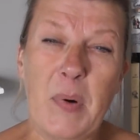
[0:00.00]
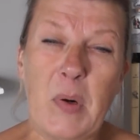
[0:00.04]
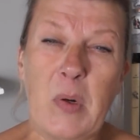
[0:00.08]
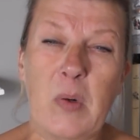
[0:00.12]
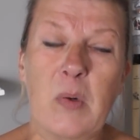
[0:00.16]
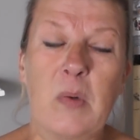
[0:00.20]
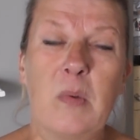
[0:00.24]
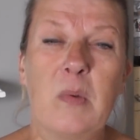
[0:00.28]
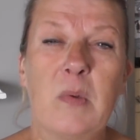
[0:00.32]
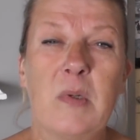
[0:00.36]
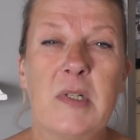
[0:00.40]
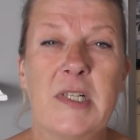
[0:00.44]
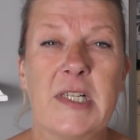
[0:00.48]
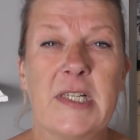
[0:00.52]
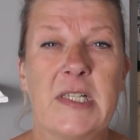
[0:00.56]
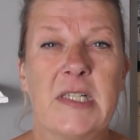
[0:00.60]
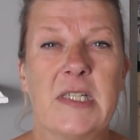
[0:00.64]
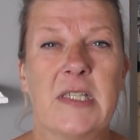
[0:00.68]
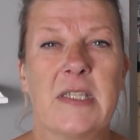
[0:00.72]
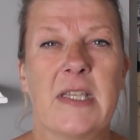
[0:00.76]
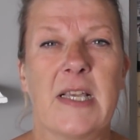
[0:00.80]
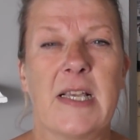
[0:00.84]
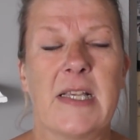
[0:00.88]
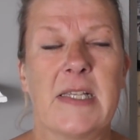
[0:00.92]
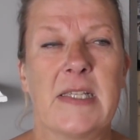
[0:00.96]
pulled
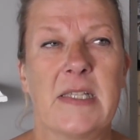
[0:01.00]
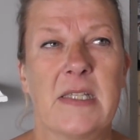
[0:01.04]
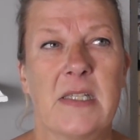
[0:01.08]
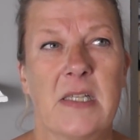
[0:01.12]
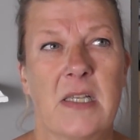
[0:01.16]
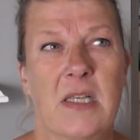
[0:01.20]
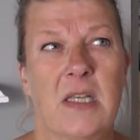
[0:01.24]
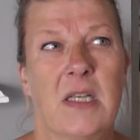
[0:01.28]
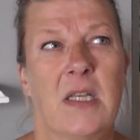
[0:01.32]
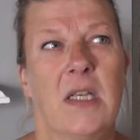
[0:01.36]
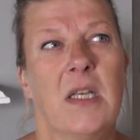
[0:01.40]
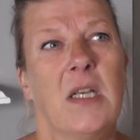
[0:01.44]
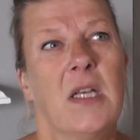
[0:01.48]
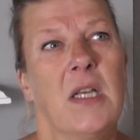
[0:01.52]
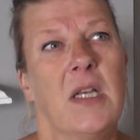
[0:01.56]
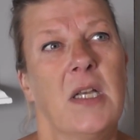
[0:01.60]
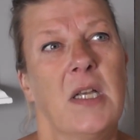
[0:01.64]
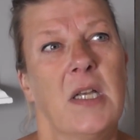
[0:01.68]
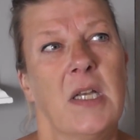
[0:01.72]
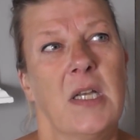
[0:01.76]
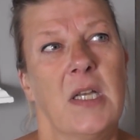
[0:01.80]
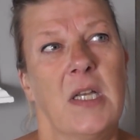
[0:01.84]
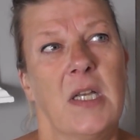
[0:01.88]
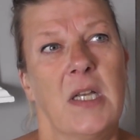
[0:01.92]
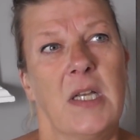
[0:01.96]
into this
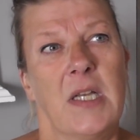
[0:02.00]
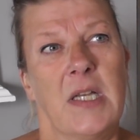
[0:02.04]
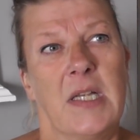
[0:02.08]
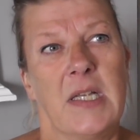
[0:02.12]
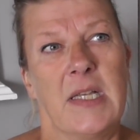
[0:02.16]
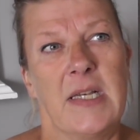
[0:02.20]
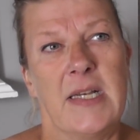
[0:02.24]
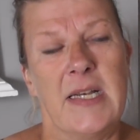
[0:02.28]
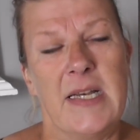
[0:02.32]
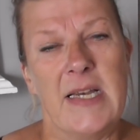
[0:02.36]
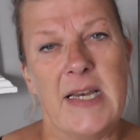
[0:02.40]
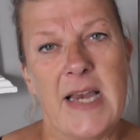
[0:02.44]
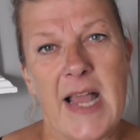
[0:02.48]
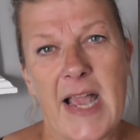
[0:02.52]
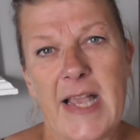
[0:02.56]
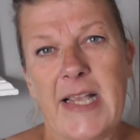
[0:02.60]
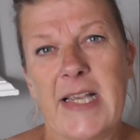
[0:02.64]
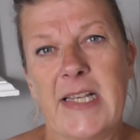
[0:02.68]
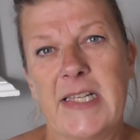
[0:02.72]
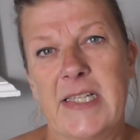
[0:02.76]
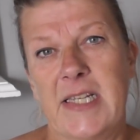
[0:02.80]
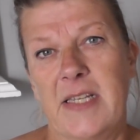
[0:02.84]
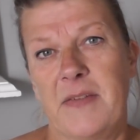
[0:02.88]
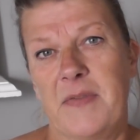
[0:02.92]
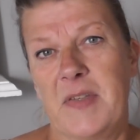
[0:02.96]

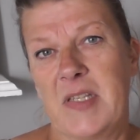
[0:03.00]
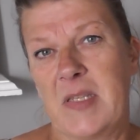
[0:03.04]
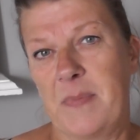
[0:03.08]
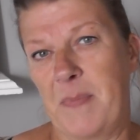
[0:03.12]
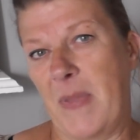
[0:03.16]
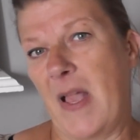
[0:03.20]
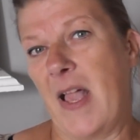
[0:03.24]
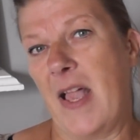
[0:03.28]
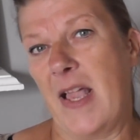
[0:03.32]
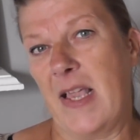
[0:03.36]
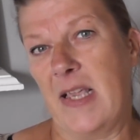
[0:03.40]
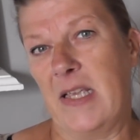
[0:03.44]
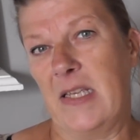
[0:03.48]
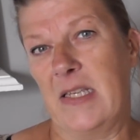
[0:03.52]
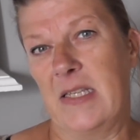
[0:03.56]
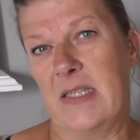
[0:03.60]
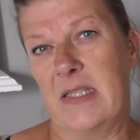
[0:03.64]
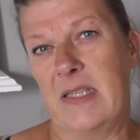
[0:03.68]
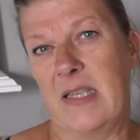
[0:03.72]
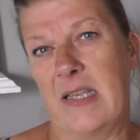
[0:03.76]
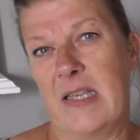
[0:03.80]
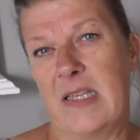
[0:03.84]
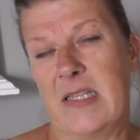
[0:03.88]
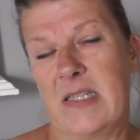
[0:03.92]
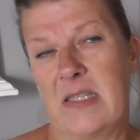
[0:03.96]
negative space,
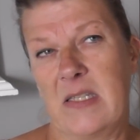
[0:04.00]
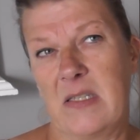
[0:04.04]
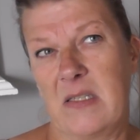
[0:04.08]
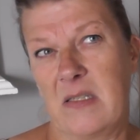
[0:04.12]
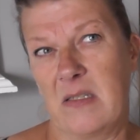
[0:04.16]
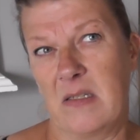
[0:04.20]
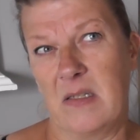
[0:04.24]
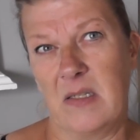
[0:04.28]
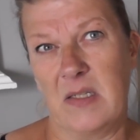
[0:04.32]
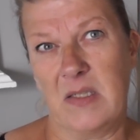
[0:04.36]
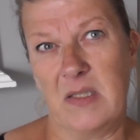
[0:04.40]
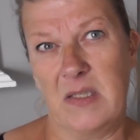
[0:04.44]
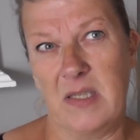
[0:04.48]
this,